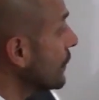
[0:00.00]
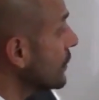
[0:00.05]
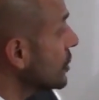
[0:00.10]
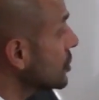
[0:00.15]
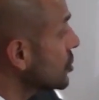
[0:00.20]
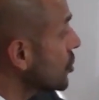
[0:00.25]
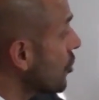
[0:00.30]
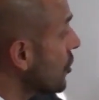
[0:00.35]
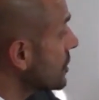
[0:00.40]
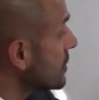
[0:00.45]
for
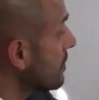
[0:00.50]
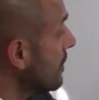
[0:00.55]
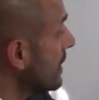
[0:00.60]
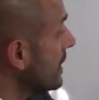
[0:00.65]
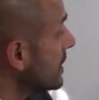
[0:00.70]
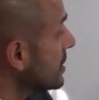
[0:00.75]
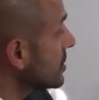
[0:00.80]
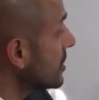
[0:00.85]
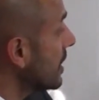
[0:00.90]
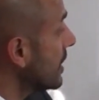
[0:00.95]
the church
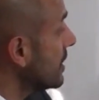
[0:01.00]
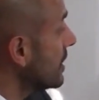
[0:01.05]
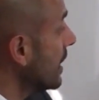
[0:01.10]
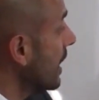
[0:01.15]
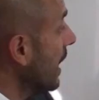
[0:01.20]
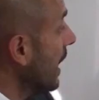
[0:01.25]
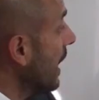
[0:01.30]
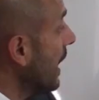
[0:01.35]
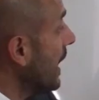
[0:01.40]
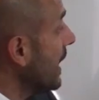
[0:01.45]
militant
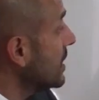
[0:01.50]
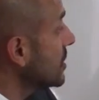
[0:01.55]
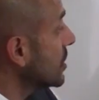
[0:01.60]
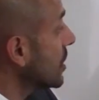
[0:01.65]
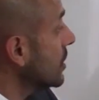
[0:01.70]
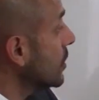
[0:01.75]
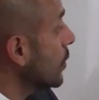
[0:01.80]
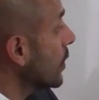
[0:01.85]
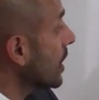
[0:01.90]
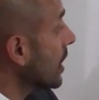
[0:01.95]
is
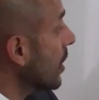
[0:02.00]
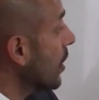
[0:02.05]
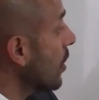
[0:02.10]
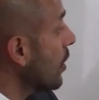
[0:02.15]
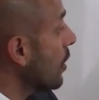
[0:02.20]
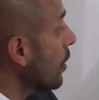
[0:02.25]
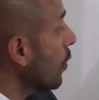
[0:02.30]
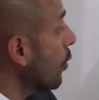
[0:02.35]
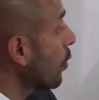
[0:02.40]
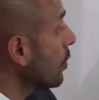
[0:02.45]
going to
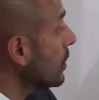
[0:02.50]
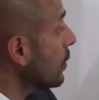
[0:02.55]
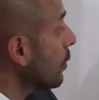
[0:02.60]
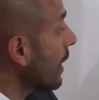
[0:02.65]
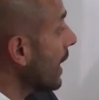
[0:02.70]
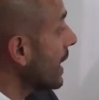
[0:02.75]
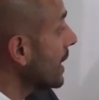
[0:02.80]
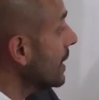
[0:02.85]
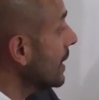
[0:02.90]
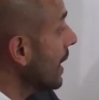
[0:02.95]
occur all the
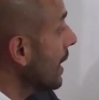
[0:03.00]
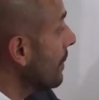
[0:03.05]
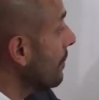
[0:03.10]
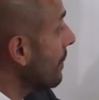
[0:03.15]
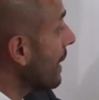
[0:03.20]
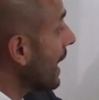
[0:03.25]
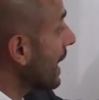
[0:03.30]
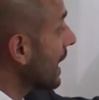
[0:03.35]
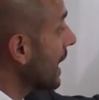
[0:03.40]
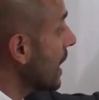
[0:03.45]
way
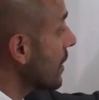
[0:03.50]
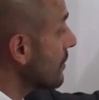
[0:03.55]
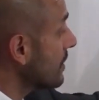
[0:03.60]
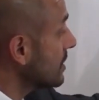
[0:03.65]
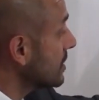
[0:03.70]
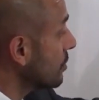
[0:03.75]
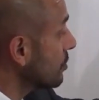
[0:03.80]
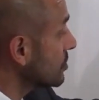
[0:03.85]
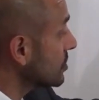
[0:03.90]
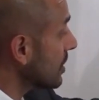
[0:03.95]
back here
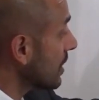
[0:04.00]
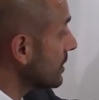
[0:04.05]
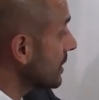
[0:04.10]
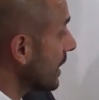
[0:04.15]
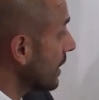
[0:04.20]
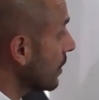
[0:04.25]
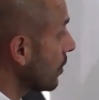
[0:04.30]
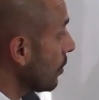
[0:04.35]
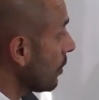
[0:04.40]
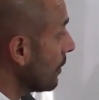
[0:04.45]
until
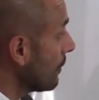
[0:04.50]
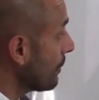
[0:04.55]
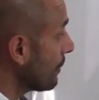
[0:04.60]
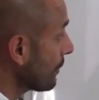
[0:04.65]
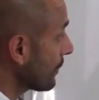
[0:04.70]
Sunday law.